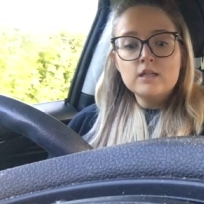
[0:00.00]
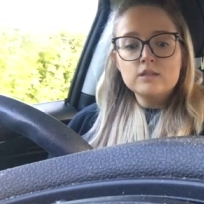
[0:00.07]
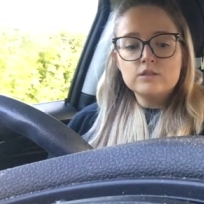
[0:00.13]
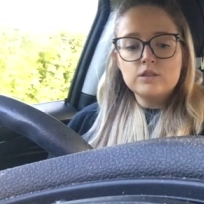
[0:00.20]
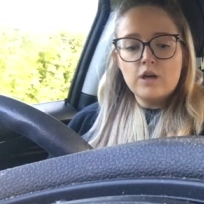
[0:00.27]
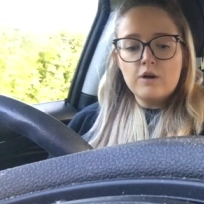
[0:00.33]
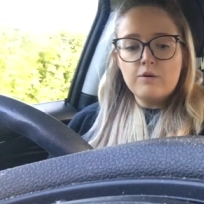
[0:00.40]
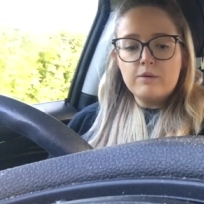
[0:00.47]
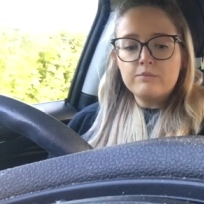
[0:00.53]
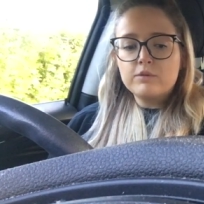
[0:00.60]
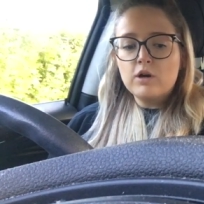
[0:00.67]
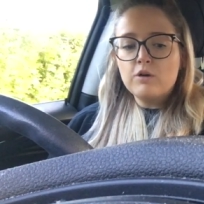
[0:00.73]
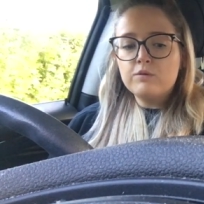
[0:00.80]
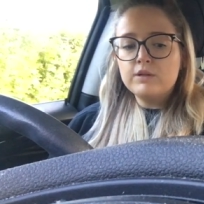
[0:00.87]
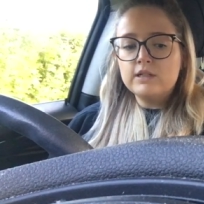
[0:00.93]
So I'm
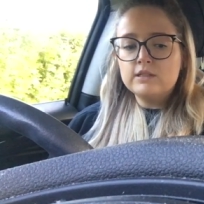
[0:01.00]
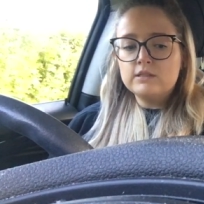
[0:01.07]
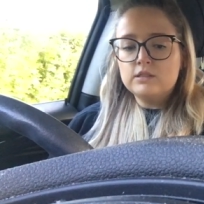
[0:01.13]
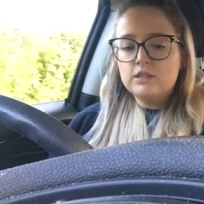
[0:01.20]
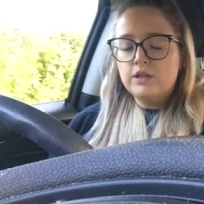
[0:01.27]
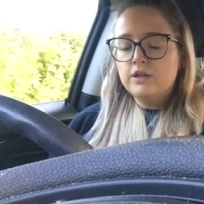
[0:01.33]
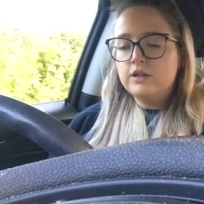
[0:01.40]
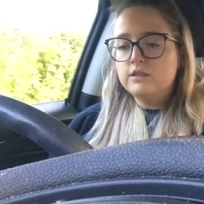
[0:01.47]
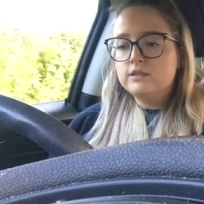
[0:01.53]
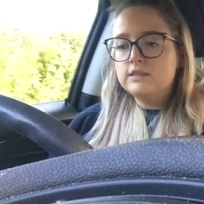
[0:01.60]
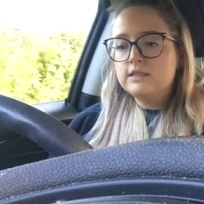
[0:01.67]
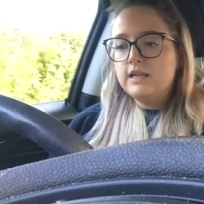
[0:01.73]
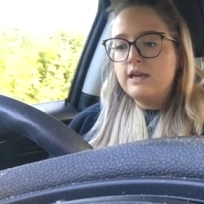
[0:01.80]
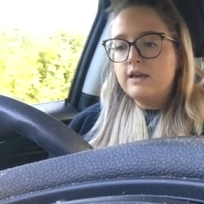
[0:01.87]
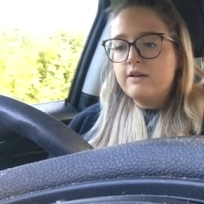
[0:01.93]
going to
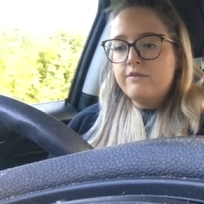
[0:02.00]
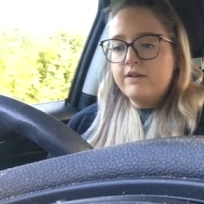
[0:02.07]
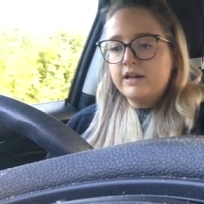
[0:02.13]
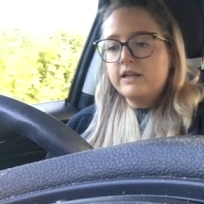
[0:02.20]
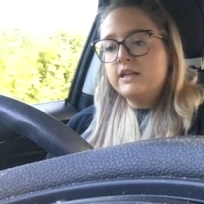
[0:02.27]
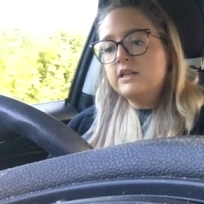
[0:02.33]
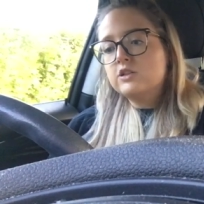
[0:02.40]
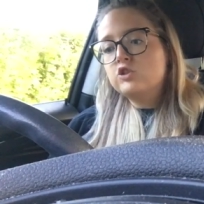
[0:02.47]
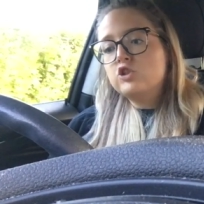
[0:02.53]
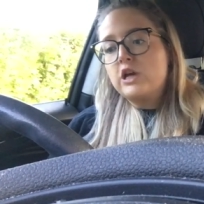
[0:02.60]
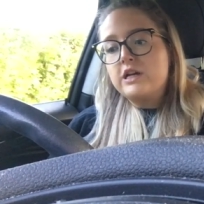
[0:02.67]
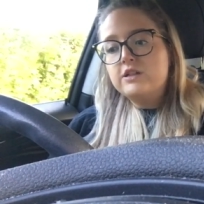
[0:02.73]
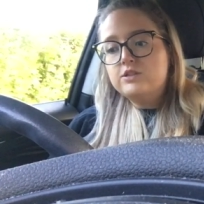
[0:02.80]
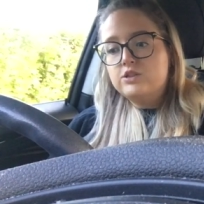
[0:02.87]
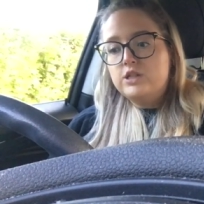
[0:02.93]
see if I can
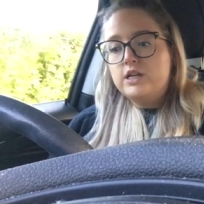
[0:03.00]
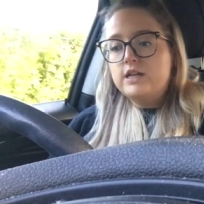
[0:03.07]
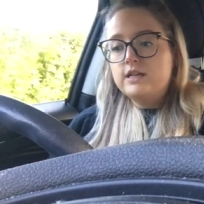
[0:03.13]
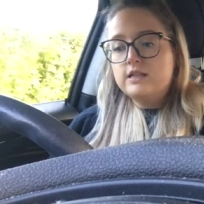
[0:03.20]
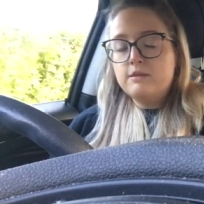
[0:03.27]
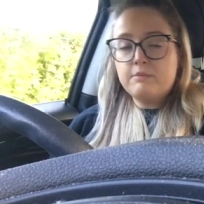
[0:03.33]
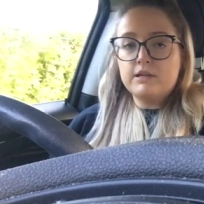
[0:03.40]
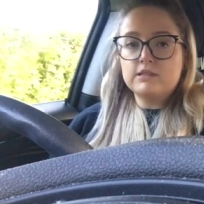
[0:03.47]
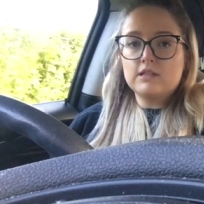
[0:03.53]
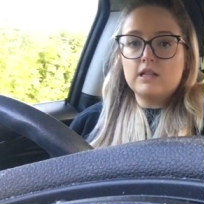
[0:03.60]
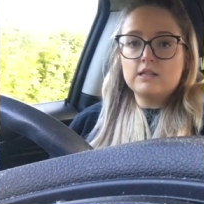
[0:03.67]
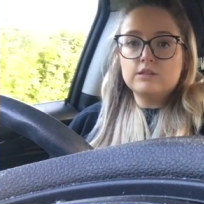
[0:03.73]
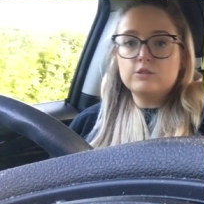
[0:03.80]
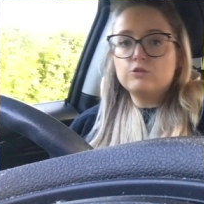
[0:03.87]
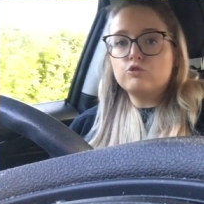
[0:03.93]
exchange it in the
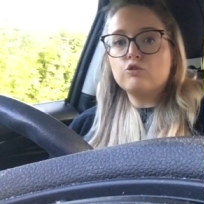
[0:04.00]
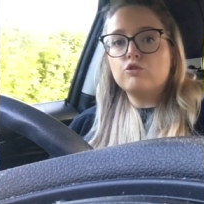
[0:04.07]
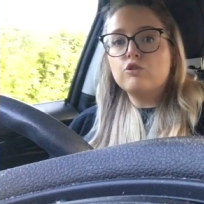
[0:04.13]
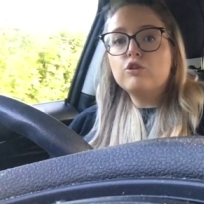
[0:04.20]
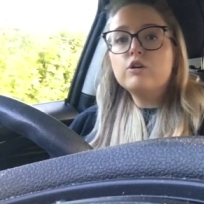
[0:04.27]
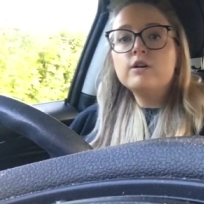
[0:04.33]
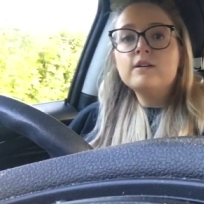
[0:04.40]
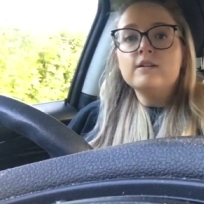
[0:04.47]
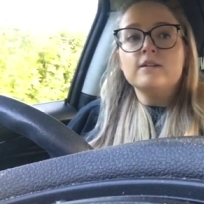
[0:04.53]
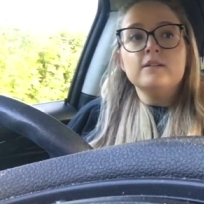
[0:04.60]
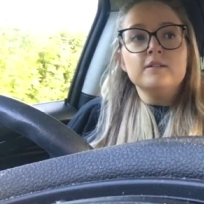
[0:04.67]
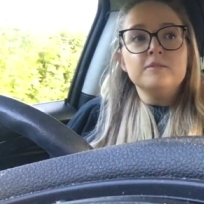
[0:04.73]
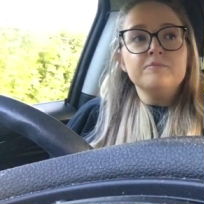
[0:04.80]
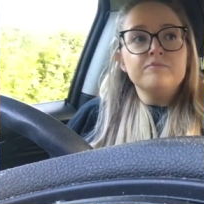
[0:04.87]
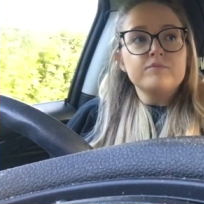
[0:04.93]
Matalan store.
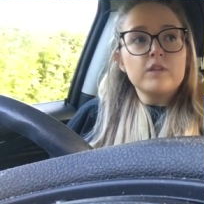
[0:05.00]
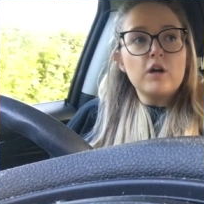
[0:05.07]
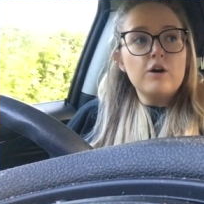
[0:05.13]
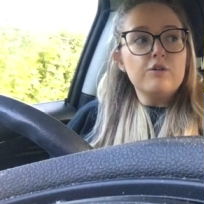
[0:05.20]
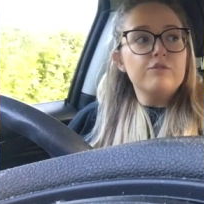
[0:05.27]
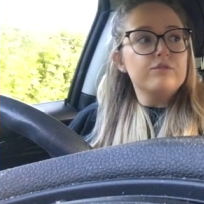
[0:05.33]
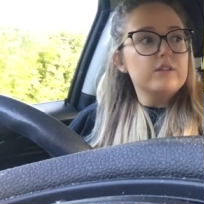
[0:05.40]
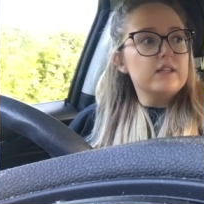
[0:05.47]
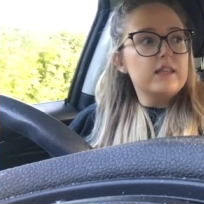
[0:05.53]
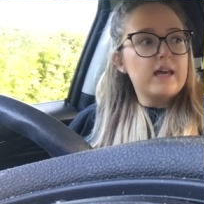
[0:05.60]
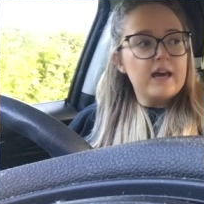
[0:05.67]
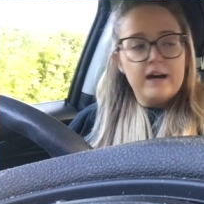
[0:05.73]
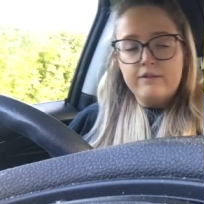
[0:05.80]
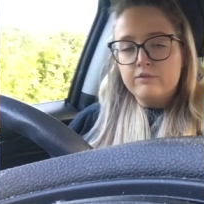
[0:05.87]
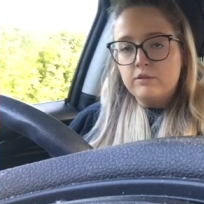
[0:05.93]
Hopefully they
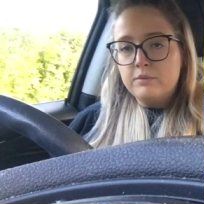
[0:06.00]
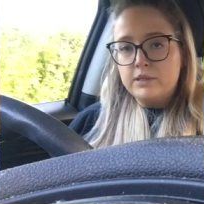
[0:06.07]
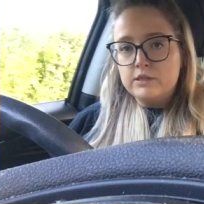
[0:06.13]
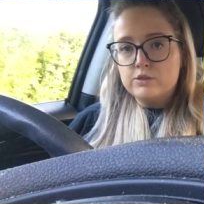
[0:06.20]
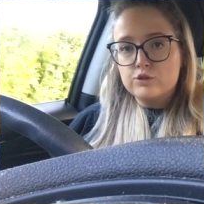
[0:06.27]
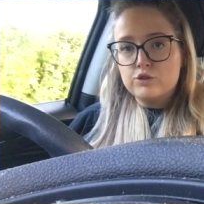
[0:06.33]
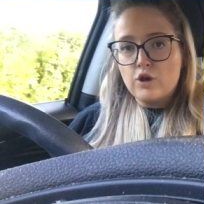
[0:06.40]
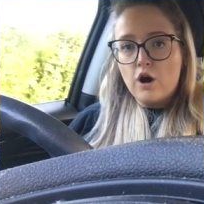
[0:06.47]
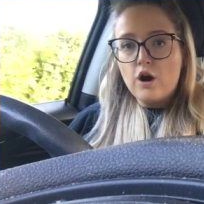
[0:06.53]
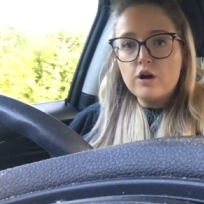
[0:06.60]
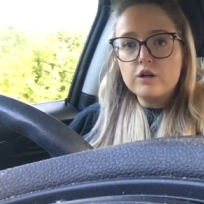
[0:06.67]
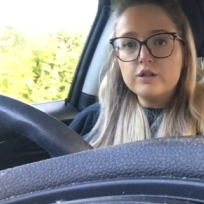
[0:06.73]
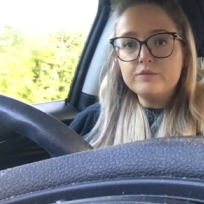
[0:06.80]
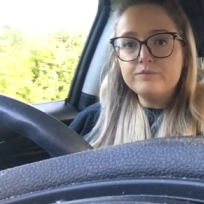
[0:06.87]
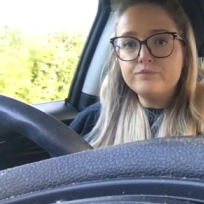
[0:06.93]
have them in
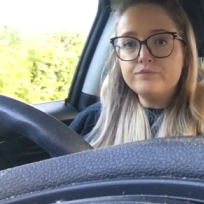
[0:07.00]
stock.